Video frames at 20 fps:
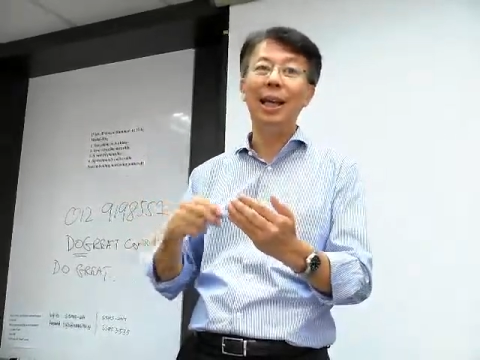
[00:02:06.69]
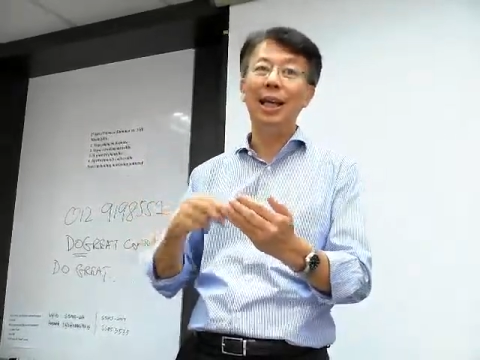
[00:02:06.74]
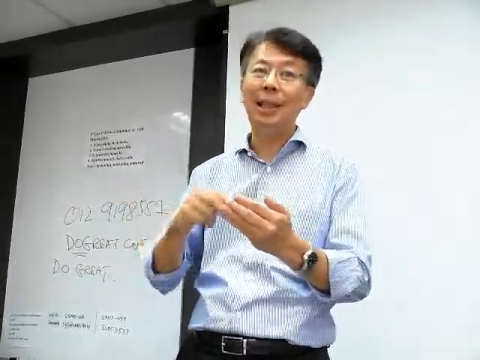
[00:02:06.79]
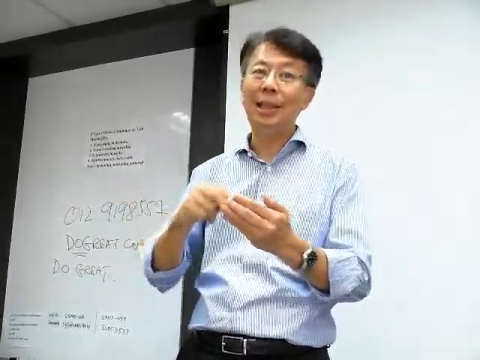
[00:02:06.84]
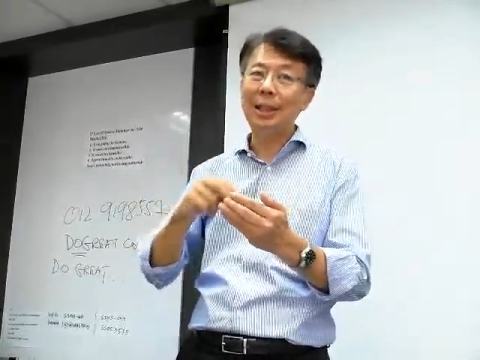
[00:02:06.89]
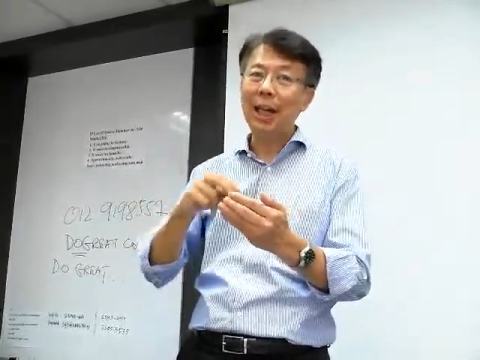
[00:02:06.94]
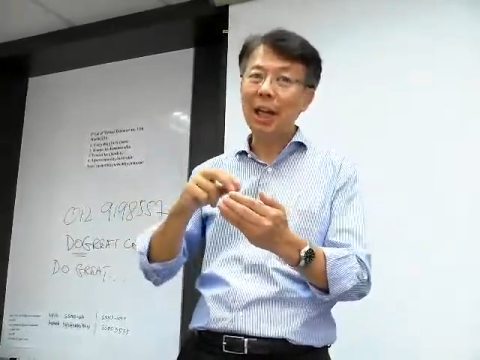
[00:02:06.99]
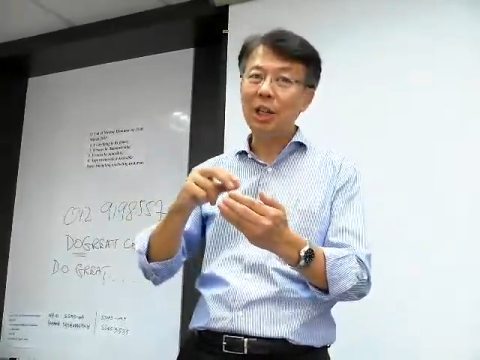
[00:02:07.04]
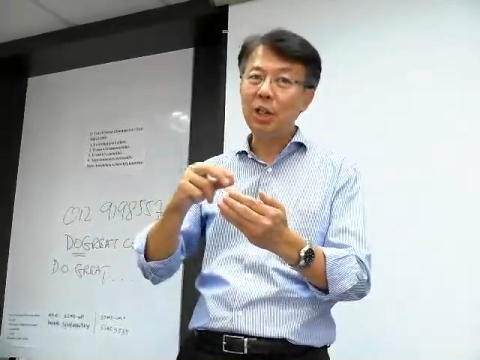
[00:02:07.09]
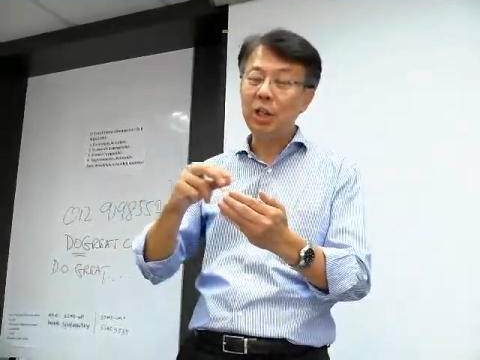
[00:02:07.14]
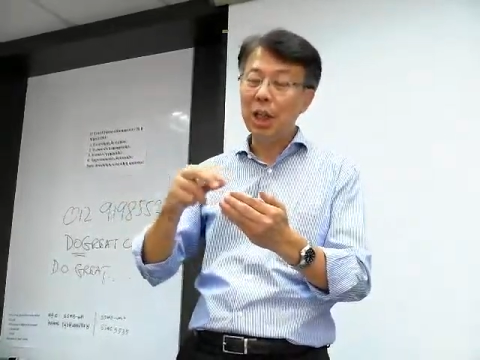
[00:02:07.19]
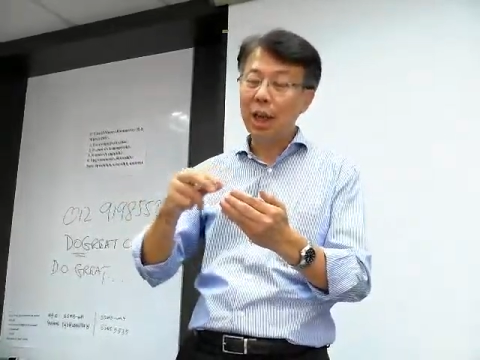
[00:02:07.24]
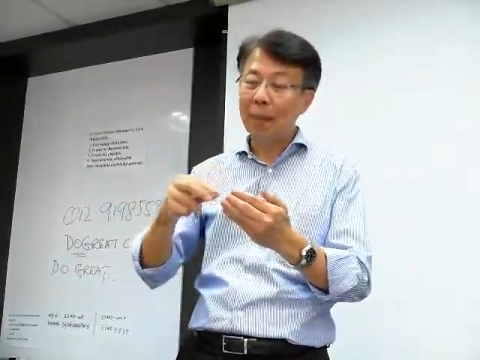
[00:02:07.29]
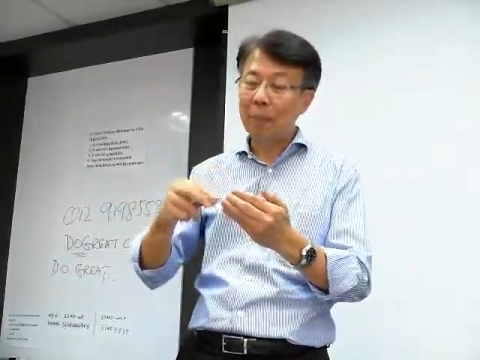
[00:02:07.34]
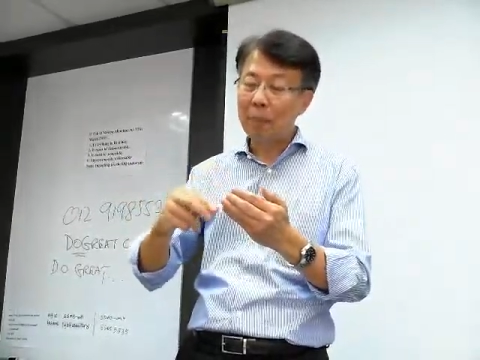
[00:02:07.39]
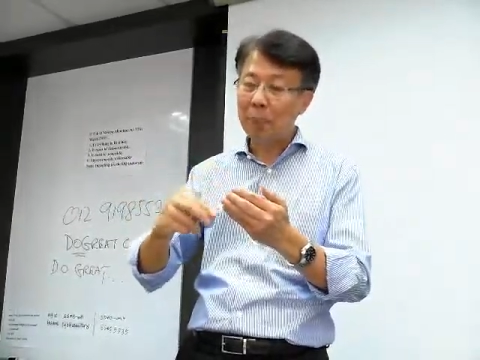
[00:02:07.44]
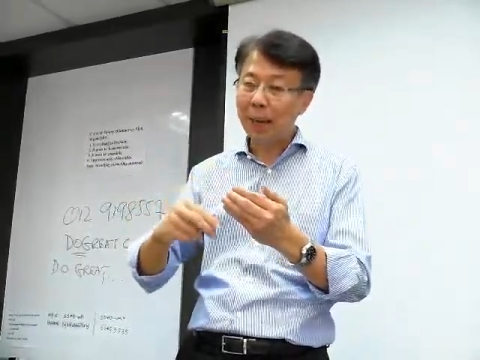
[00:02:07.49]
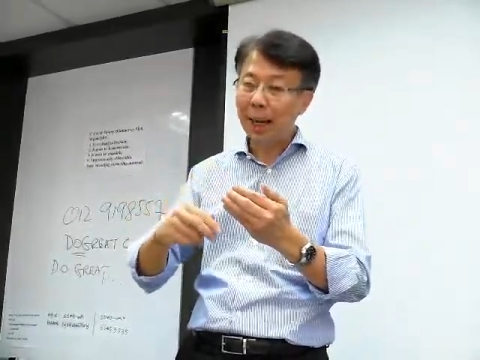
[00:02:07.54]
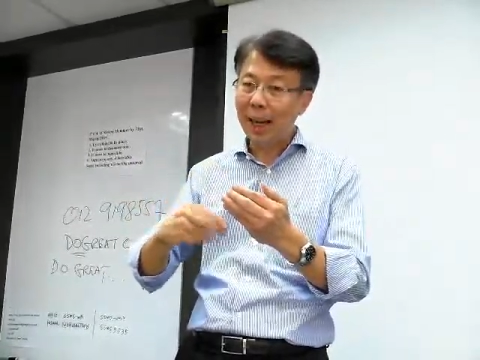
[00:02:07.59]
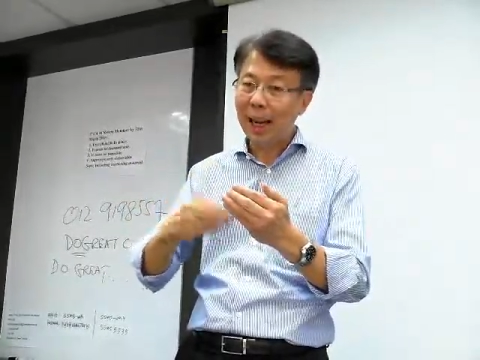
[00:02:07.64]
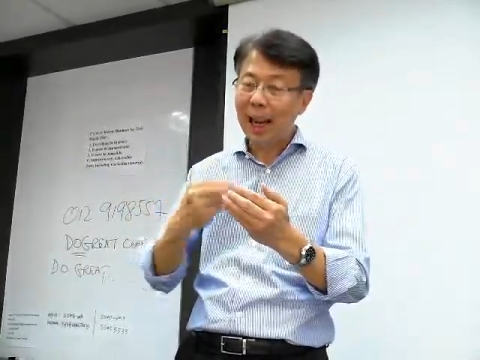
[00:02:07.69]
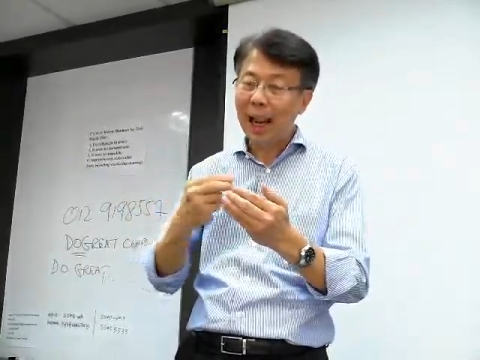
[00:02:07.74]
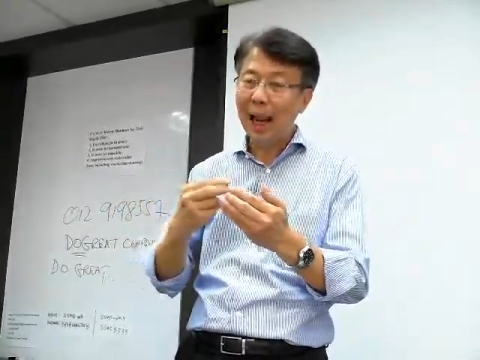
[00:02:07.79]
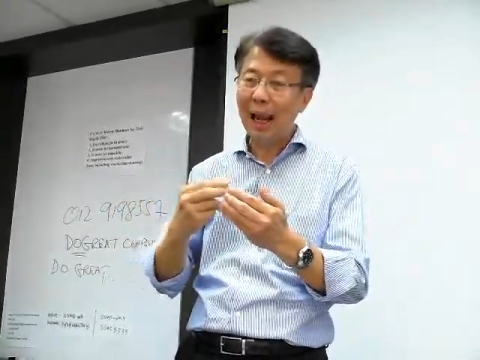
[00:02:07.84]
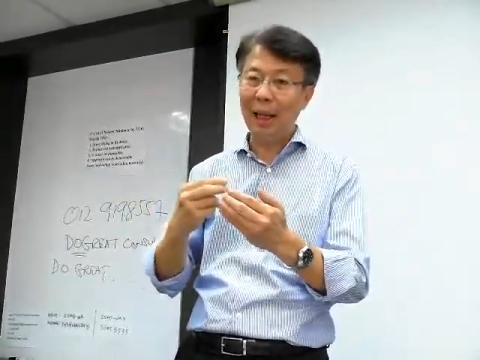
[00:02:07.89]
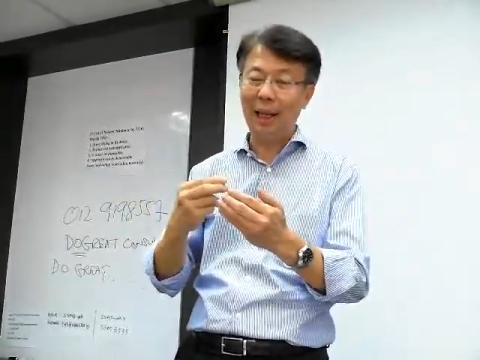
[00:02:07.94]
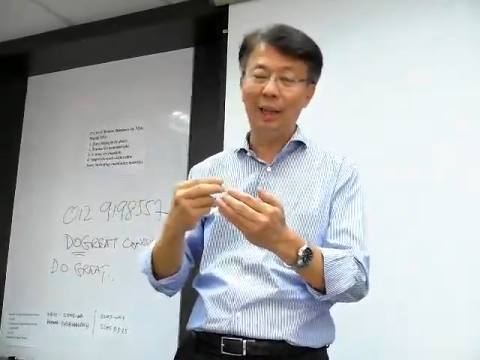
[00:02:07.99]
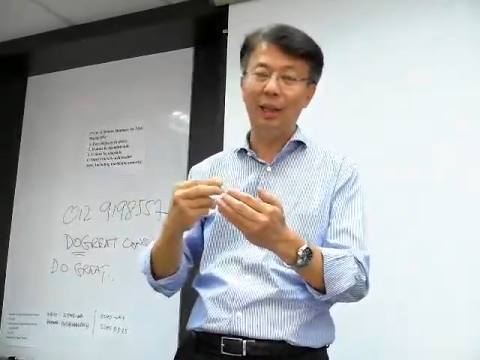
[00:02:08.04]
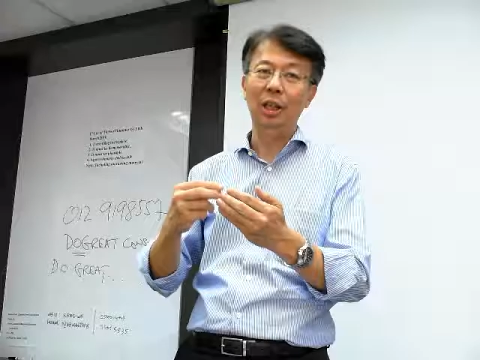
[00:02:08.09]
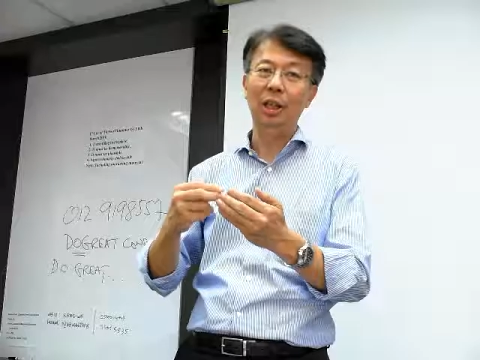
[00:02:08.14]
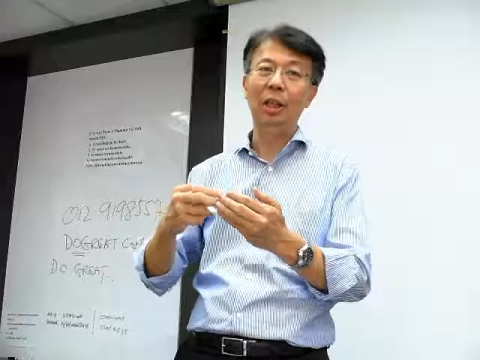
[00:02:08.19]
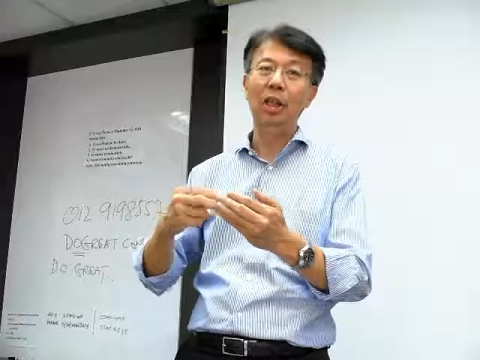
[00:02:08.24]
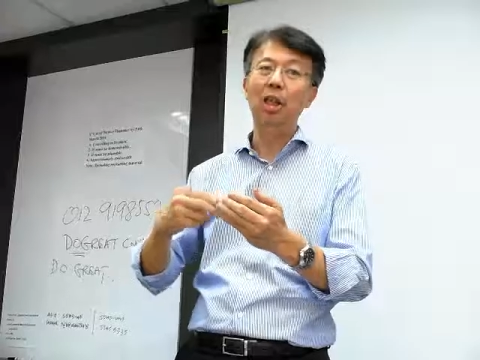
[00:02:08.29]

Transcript: is actually applied